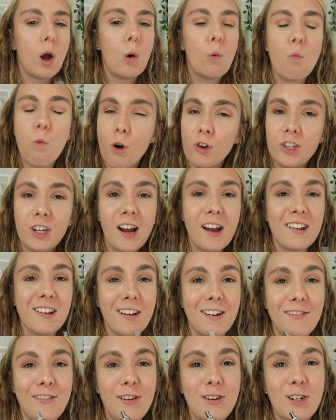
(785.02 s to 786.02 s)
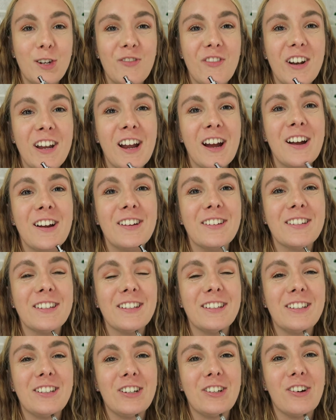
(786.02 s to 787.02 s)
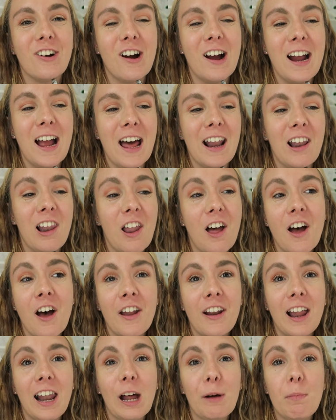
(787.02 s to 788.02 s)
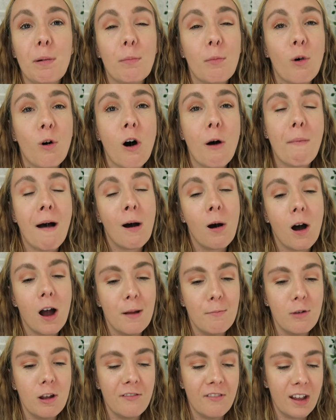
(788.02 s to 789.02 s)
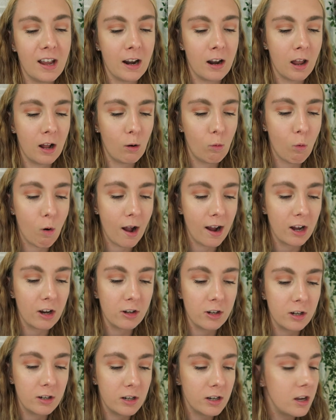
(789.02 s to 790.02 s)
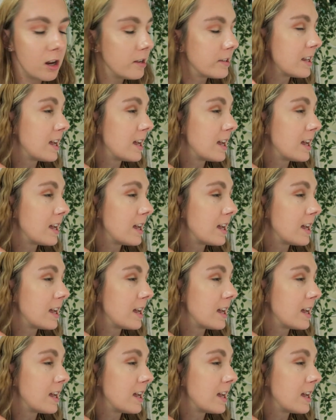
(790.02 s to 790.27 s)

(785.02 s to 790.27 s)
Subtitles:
watching a ton of YouTube videos to try and learn a little bit more about iMovie and like what I can do to use